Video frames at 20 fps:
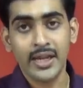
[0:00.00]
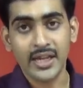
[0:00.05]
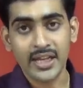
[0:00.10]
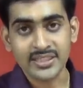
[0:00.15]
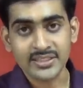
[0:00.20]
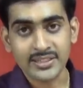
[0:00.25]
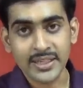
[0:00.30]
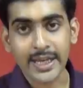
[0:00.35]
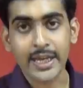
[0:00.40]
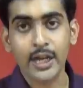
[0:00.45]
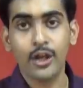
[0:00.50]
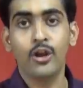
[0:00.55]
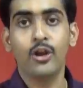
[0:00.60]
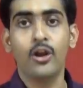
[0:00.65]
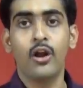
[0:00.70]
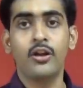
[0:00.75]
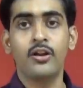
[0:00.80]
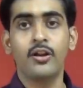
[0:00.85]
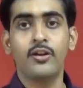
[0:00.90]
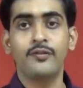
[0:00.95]
It has taken a
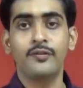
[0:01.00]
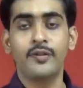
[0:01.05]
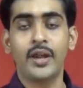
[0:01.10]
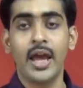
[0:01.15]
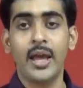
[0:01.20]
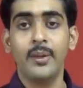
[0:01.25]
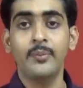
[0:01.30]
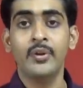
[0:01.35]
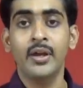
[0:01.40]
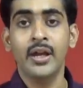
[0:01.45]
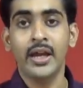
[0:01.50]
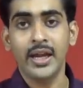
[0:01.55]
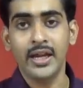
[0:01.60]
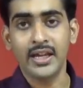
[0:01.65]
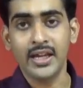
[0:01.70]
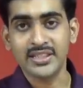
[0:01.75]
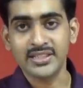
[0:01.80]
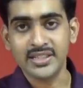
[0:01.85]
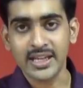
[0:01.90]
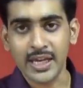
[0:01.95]
lot of time.
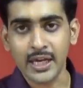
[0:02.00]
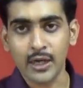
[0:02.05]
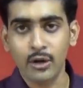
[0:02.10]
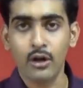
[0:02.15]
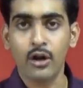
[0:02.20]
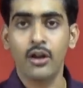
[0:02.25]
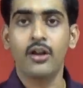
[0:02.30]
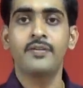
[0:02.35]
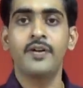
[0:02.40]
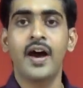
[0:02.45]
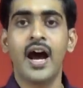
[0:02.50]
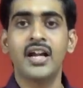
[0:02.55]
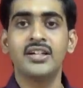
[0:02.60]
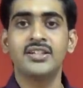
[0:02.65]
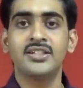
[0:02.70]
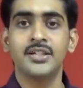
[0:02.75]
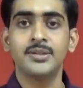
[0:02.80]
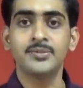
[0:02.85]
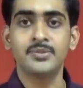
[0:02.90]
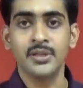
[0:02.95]
It has taken a lot of
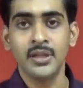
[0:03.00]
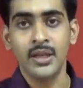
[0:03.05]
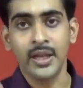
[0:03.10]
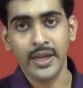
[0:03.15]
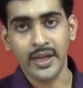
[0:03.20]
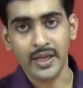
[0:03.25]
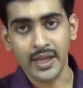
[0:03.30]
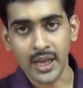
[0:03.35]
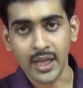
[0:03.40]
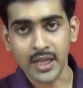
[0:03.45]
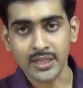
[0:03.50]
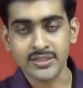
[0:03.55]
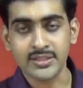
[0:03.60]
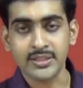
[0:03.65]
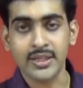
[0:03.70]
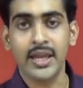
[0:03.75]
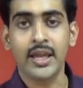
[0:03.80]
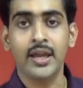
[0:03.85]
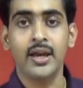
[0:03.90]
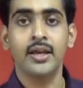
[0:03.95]
hardships. They
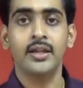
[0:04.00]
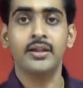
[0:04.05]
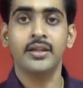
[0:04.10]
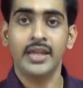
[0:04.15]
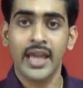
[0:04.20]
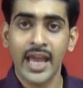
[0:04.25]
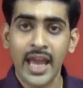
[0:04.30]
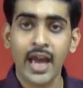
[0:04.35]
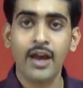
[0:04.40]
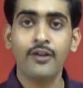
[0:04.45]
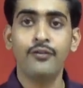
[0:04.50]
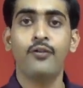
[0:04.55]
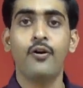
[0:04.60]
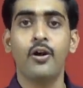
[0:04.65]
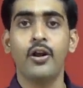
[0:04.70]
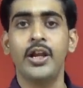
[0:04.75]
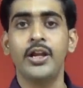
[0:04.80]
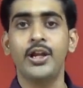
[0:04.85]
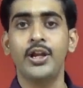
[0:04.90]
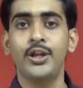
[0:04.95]
have
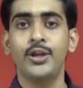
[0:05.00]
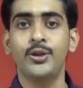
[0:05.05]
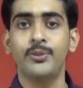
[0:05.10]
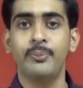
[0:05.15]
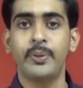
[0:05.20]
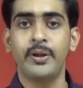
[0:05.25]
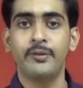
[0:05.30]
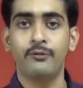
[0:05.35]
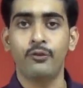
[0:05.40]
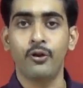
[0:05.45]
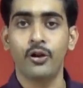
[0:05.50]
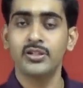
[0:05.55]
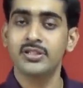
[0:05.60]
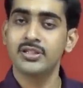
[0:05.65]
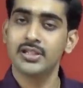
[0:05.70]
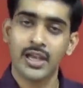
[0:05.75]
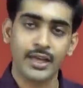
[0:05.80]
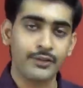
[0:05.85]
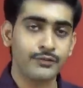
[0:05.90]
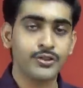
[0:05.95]
fallen into
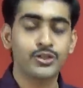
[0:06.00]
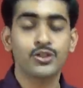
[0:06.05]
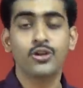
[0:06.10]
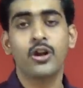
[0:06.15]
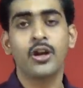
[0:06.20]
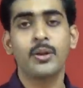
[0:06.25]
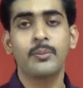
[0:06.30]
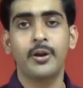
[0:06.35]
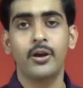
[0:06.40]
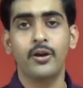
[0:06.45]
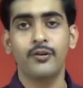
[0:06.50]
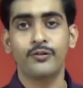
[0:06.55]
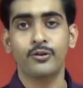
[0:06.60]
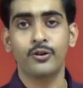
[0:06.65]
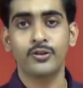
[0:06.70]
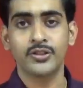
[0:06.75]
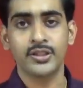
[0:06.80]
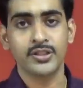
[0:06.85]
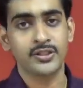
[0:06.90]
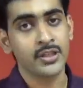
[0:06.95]
pitfalls. Life is not a bed
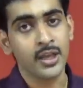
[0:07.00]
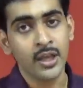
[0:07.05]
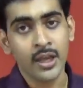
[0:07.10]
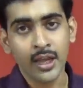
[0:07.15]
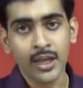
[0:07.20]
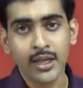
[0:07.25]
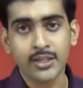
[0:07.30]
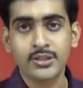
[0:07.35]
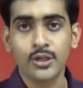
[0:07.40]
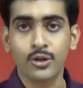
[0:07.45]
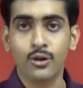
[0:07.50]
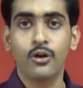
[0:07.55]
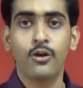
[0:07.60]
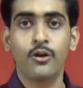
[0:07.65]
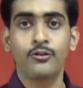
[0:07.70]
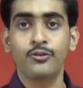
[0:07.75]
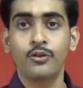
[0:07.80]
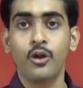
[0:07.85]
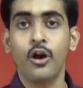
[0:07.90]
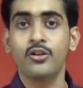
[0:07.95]
of roses. It's a
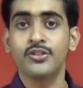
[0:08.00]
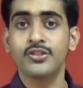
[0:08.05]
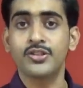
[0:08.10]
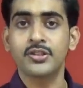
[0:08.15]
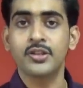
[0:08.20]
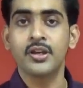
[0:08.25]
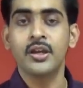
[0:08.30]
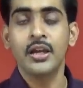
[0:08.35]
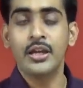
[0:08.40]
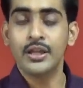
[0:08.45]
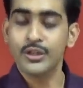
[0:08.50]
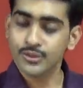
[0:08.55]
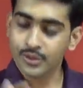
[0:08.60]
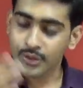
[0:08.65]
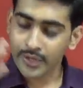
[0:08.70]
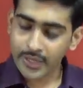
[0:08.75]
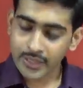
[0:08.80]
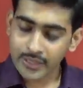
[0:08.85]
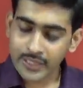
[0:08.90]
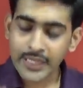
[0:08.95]
road of thorns. So